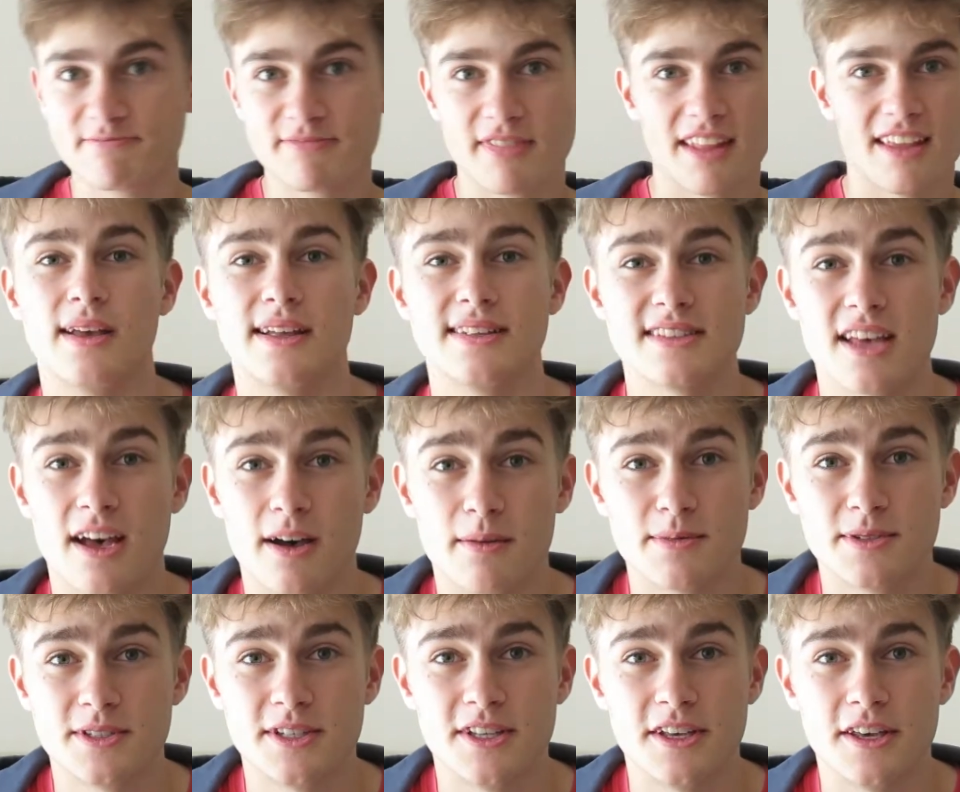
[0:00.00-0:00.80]
it's
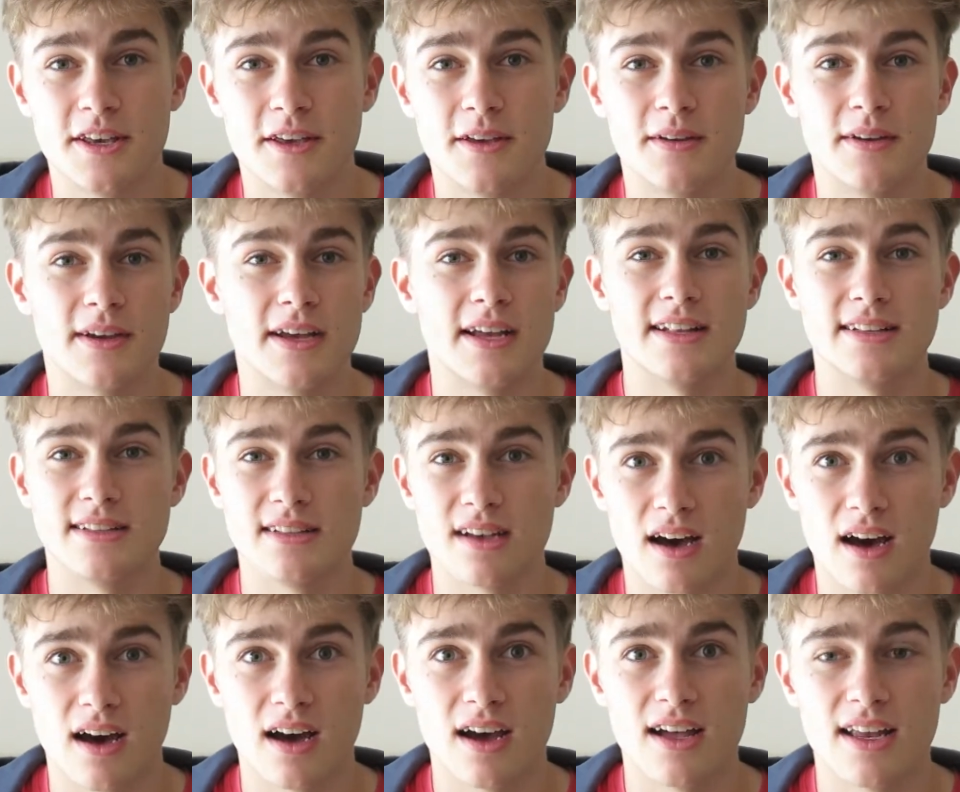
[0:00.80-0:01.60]
up to you
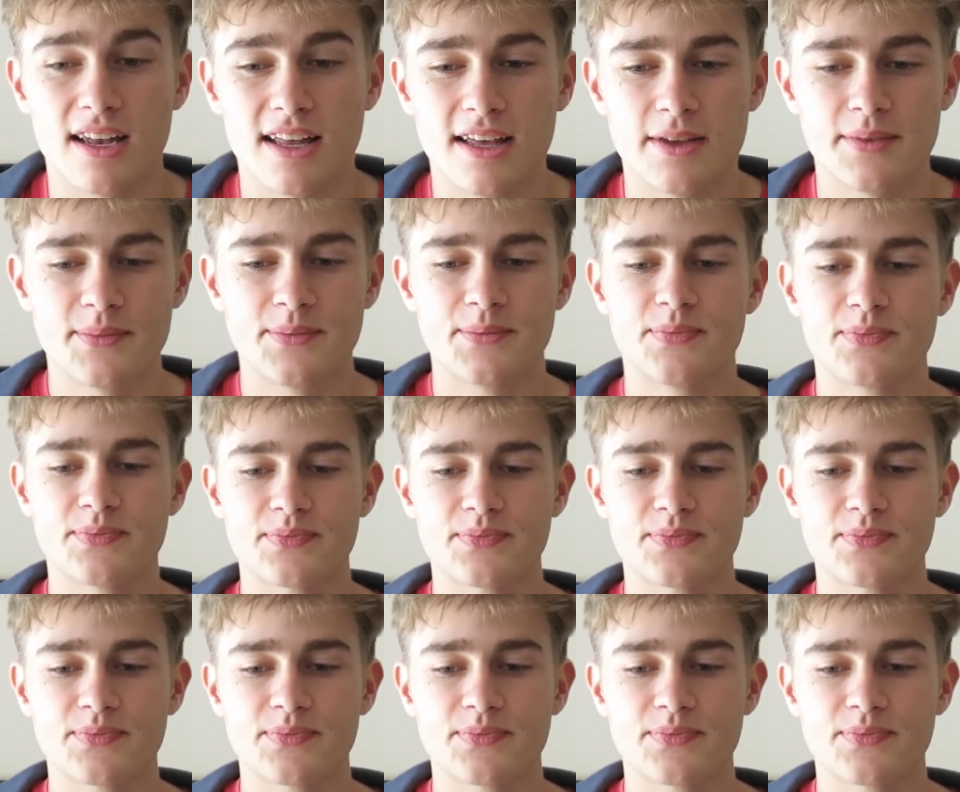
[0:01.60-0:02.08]
entirely.